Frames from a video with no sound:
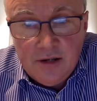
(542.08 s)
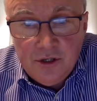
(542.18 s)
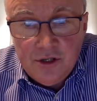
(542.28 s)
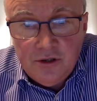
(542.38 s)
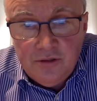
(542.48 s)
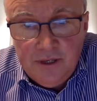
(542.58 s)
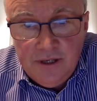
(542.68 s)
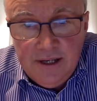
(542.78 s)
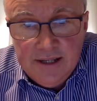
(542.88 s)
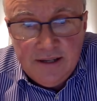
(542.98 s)
to their heart, which could
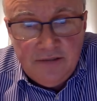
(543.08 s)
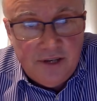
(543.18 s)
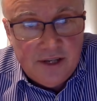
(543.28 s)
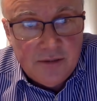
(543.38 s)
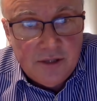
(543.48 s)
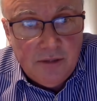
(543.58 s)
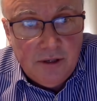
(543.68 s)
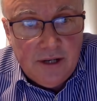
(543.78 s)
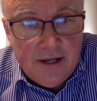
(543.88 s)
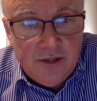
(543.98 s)
have been easily fixed with
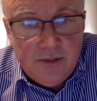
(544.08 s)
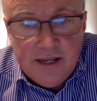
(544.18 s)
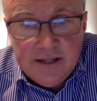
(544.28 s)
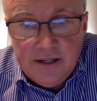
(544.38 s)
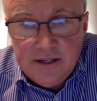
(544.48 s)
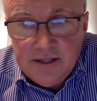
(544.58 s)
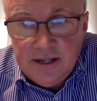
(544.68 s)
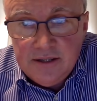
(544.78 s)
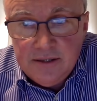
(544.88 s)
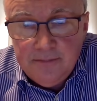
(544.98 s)
the balloon angioplasty and
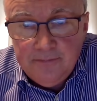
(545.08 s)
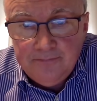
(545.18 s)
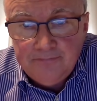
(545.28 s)
a stent.